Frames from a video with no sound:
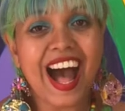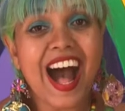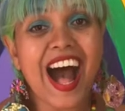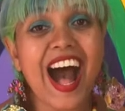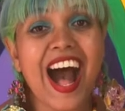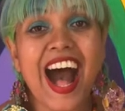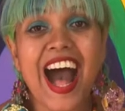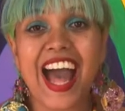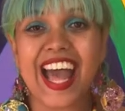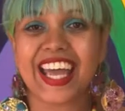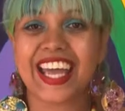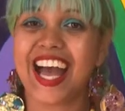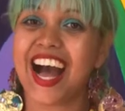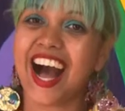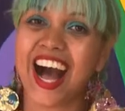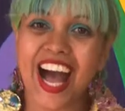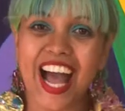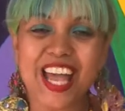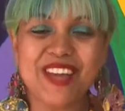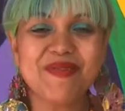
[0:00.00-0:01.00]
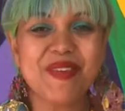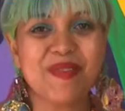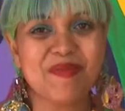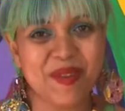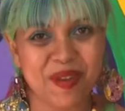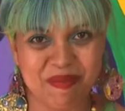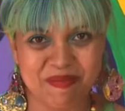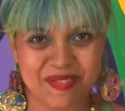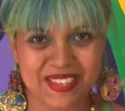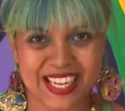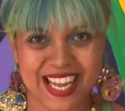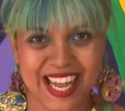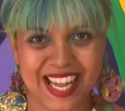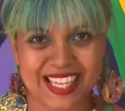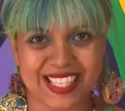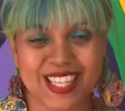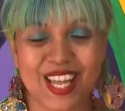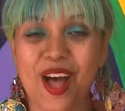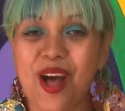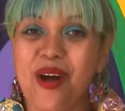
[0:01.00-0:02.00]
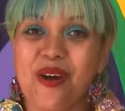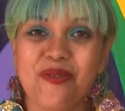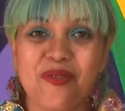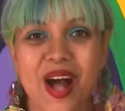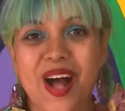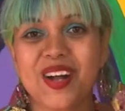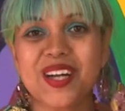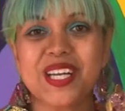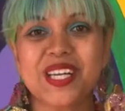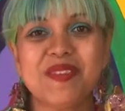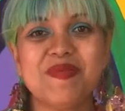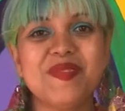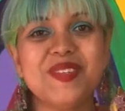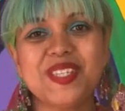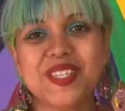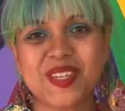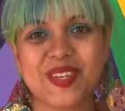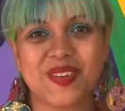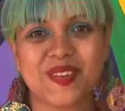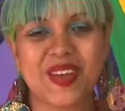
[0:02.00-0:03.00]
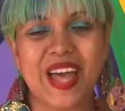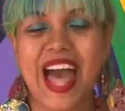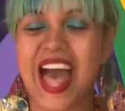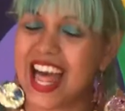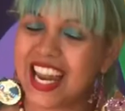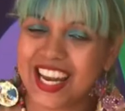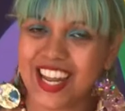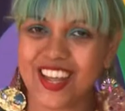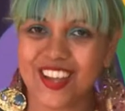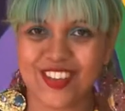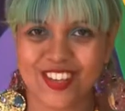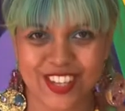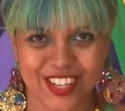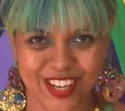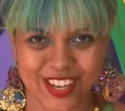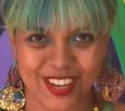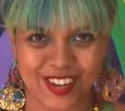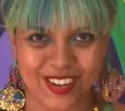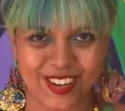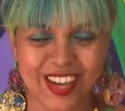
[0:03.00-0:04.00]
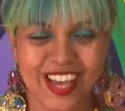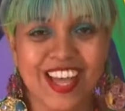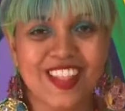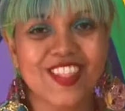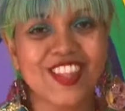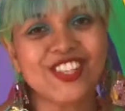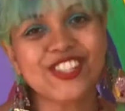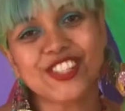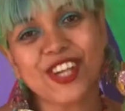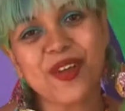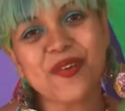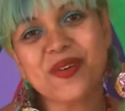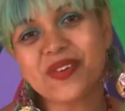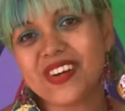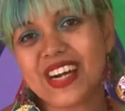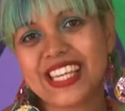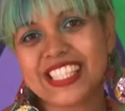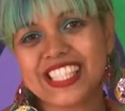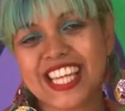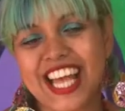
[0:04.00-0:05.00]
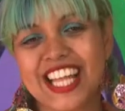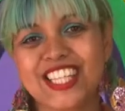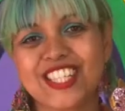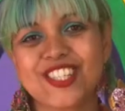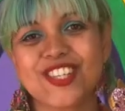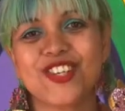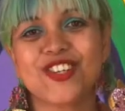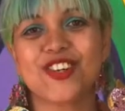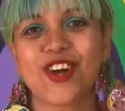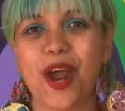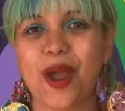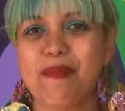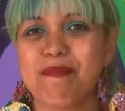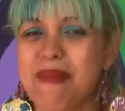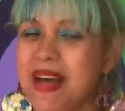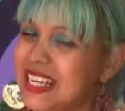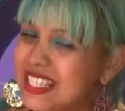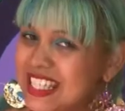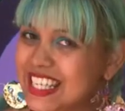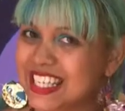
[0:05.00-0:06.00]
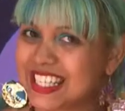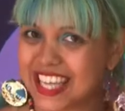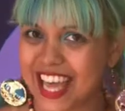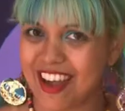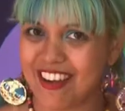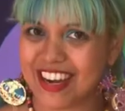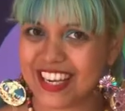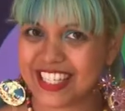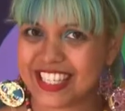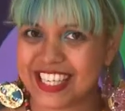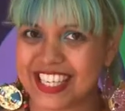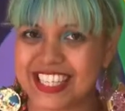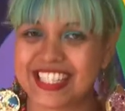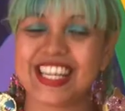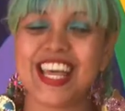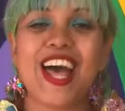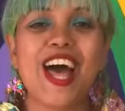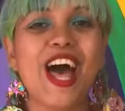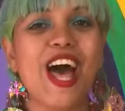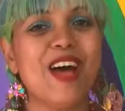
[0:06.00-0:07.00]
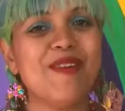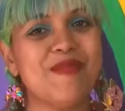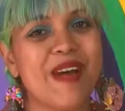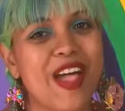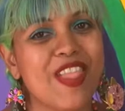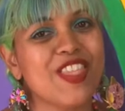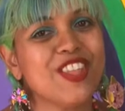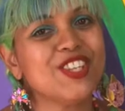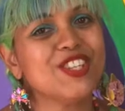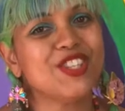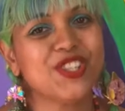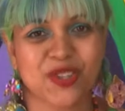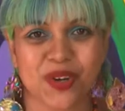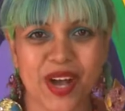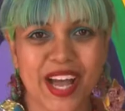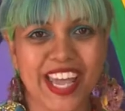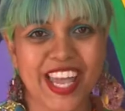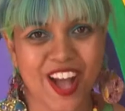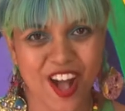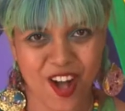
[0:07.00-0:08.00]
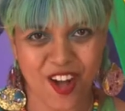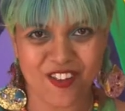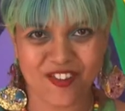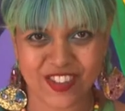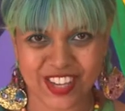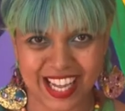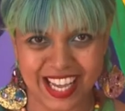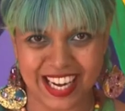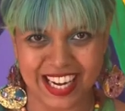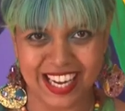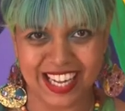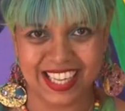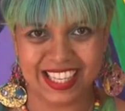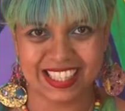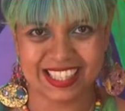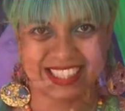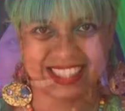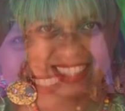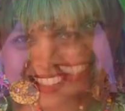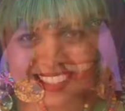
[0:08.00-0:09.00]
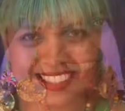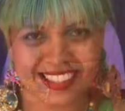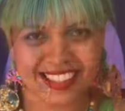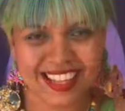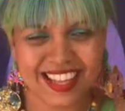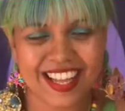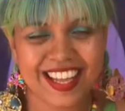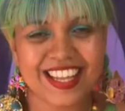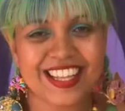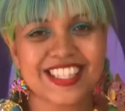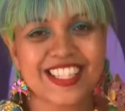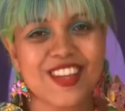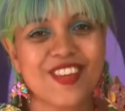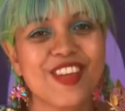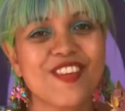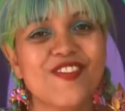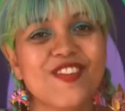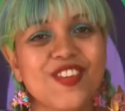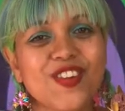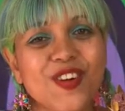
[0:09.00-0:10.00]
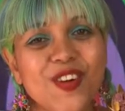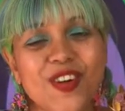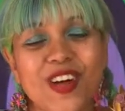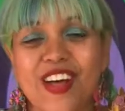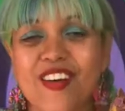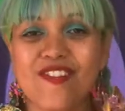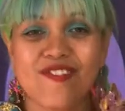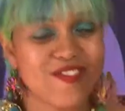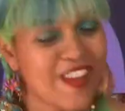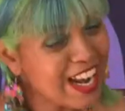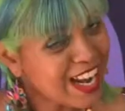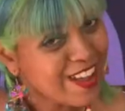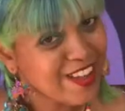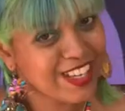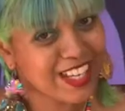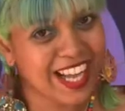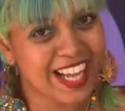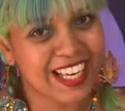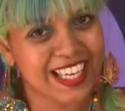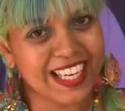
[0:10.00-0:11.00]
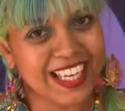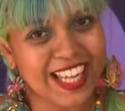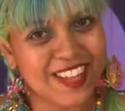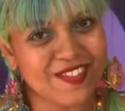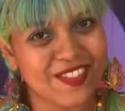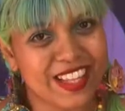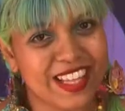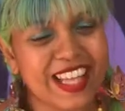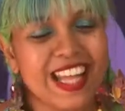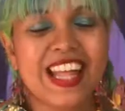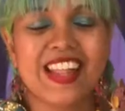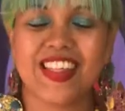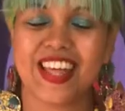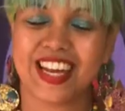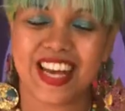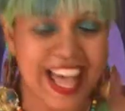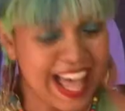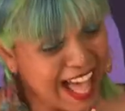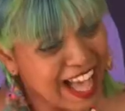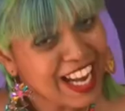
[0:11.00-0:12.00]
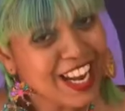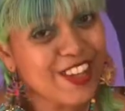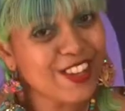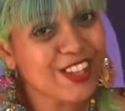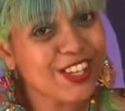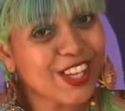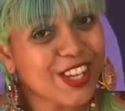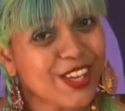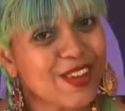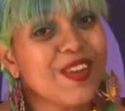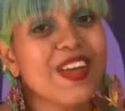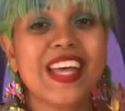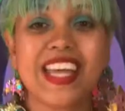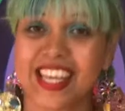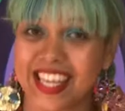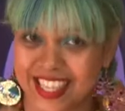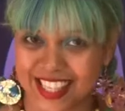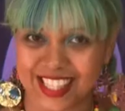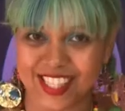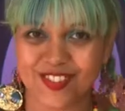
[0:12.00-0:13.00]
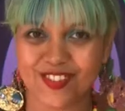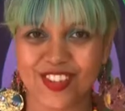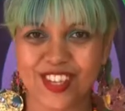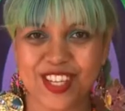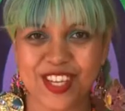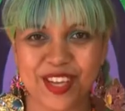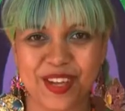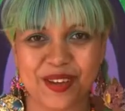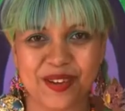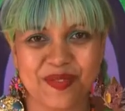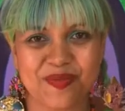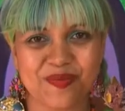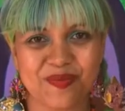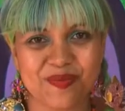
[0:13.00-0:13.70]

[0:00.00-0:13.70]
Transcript: Hi, I'm Momtaz. Welcome to Hello Hue, the show where I chat to chromatic characters about the joy of colour. So if you're a fellow colour lover, then Hello Hue is for you.